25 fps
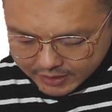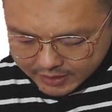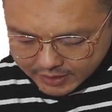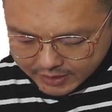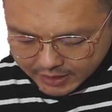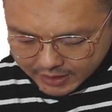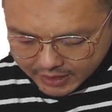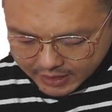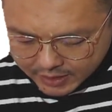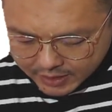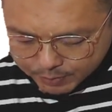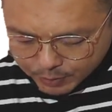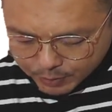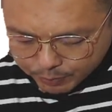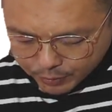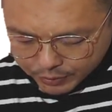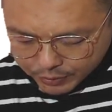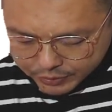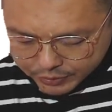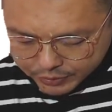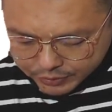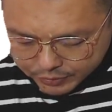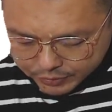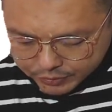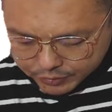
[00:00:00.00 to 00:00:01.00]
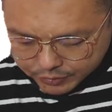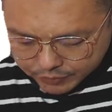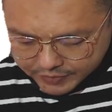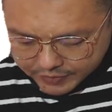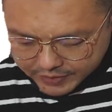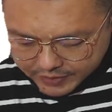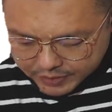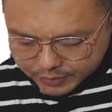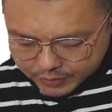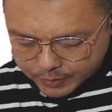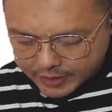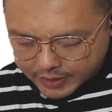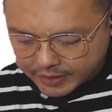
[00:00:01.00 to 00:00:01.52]
is proportional to v
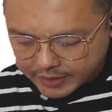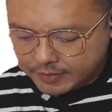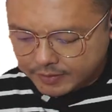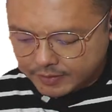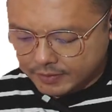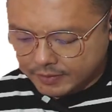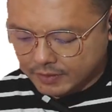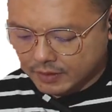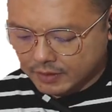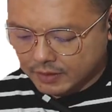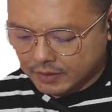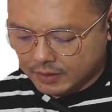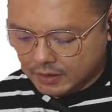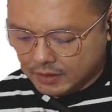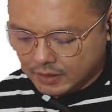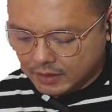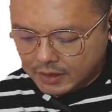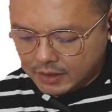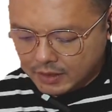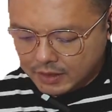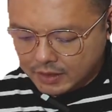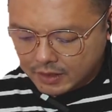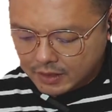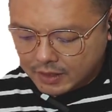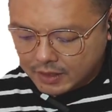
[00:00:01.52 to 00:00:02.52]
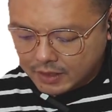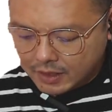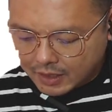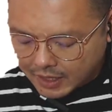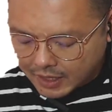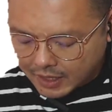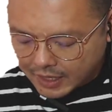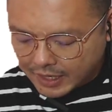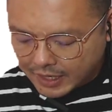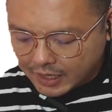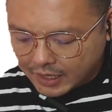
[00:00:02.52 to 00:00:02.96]
squared, right?